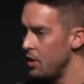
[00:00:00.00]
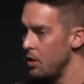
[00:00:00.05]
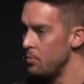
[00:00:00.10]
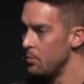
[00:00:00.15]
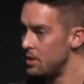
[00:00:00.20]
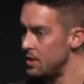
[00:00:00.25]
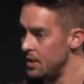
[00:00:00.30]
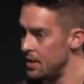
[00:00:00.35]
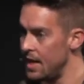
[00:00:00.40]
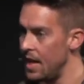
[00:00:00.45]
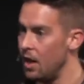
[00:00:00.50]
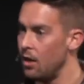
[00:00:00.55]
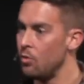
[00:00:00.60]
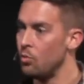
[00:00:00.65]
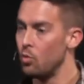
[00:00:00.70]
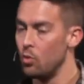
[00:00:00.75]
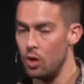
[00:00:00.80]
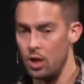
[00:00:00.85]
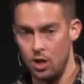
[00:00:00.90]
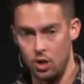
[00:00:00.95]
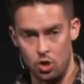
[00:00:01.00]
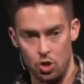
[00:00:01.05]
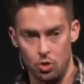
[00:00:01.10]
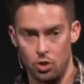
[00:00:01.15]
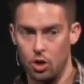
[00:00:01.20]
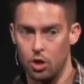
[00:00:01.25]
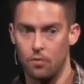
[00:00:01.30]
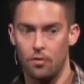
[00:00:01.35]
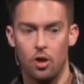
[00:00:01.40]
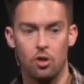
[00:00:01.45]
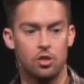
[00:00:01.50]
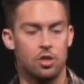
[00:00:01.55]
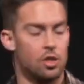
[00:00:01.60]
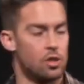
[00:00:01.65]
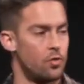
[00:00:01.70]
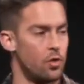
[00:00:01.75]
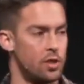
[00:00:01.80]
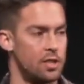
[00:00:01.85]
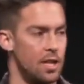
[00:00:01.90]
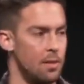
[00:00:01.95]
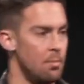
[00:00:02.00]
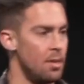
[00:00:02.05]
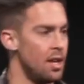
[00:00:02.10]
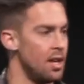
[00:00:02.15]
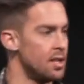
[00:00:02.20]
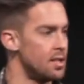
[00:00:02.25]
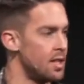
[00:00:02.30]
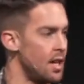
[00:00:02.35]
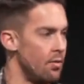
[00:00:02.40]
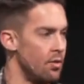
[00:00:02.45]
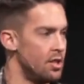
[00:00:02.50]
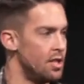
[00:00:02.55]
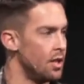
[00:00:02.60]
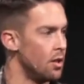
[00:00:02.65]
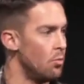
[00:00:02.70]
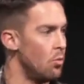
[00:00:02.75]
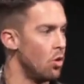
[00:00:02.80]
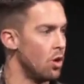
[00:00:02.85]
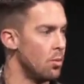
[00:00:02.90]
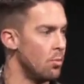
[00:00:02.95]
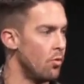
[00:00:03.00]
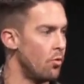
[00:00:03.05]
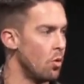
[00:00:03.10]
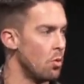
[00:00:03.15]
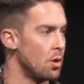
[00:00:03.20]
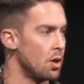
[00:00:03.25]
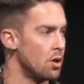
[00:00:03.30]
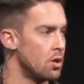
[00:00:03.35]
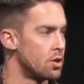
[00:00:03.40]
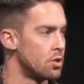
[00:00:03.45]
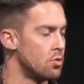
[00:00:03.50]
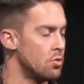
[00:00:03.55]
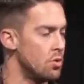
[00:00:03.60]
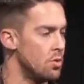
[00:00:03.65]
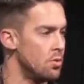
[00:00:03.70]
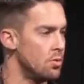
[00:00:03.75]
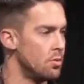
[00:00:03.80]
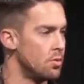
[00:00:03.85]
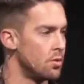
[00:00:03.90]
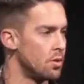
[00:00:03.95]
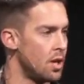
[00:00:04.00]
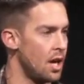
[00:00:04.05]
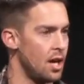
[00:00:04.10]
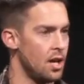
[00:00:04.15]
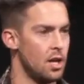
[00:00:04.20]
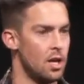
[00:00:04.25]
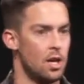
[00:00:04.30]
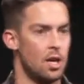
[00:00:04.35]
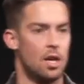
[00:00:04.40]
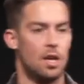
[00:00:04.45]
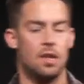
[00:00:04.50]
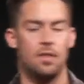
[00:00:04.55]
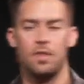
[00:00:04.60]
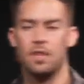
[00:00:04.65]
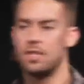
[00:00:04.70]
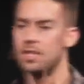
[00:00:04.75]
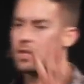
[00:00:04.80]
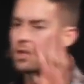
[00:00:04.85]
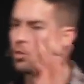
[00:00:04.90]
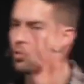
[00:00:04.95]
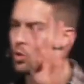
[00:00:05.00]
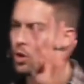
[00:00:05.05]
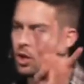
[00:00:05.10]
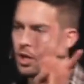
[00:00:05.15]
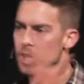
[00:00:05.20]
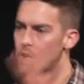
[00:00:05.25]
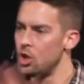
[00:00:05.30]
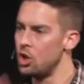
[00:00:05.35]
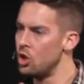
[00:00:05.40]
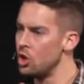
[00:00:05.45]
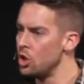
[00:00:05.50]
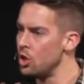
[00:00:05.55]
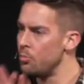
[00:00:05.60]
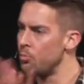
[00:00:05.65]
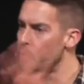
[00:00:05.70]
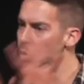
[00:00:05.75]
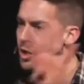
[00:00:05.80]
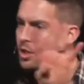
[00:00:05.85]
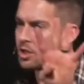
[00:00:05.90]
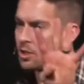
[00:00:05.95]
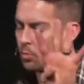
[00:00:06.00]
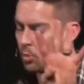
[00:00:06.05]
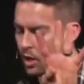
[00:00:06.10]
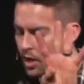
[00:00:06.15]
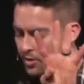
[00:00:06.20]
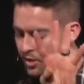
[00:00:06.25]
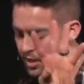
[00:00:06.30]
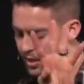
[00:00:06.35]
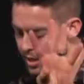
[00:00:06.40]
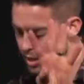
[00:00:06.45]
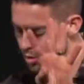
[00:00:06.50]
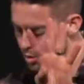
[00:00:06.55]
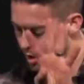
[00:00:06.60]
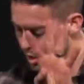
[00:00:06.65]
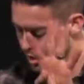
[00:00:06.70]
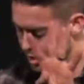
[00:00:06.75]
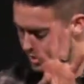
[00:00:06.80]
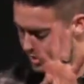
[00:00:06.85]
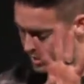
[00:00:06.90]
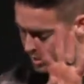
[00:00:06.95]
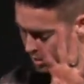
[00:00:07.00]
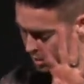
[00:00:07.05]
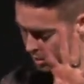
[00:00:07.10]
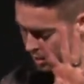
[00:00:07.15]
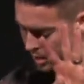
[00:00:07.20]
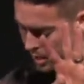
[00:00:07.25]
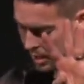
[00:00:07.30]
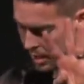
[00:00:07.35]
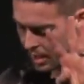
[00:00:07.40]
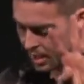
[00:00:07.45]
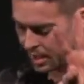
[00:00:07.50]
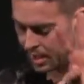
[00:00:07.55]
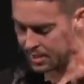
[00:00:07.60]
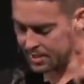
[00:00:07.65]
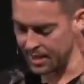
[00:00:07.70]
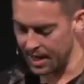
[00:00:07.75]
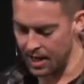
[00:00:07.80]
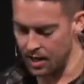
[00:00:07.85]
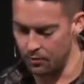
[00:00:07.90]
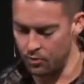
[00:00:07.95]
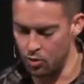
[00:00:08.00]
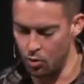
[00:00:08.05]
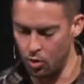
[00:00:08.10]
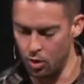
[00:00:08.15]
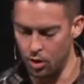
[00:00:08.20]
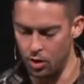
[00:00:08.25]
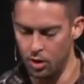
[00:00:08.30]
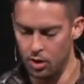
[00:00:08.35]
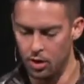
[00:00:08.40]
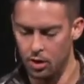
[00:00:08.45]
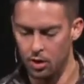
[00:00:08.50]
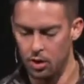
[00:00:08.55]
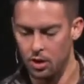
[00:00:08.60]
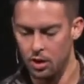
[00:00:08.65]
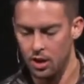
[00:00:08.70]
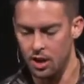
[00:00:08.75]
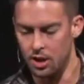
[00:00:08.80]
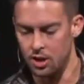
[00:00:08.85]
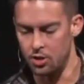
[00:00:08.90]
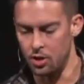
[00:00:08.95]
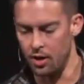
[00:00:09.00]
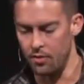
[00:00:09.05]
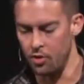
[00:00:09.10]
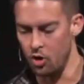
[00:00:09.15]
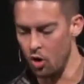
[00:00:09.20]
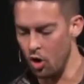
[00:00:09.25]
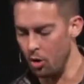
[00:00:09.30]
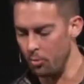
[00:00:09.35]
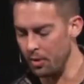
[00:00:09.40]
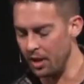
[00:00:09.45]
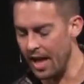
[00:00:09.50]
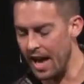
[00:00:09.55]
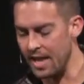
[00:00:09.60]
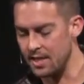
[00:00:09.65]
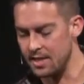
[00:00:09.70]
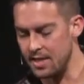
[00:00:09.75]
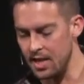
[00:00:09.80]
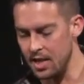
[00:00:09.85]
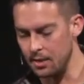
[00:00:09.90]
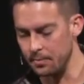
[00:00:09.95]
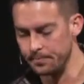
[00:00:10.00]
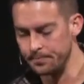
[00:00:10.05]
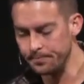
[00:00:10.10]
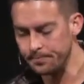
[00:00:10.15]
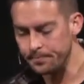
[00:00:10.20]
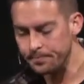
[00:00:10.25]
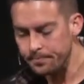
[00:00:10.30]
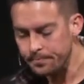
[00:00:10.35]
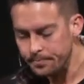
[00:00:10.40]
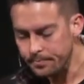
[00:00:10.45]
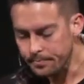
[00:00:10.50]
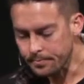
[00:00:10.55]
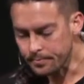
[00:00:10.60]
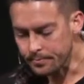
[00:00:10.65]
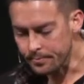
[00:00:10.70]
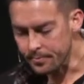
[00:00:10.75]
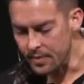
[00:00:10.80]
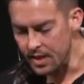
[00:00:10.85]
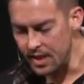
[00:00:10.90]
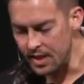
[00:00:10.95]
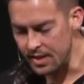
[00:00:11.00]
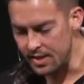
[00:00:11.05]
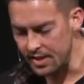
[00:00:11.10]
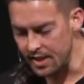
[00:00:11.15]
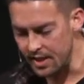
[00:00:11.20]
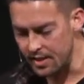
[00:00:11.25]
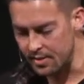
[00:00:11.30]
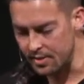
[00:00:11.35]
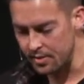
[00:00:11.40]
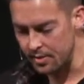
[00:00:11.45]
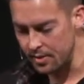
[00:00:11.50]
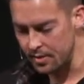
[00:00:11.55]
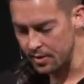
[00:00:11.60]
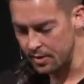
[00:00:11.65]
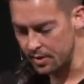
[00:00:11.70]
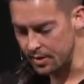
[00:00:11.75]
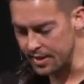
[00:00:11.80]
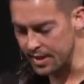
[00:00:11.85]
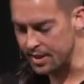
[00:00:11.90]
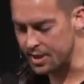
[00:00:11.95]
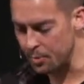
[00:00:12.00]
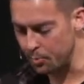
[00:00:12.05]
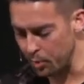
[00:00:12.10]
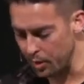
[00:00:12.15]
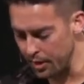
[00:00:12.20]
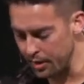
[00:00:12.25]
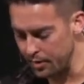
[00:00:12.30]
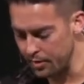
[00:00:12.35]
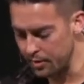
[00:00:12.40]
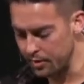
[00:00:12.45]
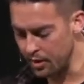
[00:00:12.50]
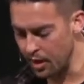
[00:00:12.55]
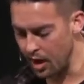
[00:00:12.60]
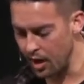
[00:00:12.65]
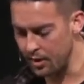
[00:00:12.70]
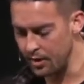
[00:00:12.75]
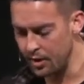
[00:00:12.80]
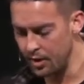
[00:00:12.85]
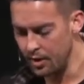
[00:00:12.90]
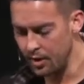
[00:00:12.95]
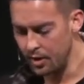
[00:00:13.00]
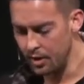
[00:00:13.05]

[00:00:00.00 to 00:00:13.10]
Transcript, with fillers: them sit down and do their devotions for 10 minutes every single morning before we go to school okay? This is a really good principle I think that you can instill inside of your inside of your home. The last thing is this, discipline. God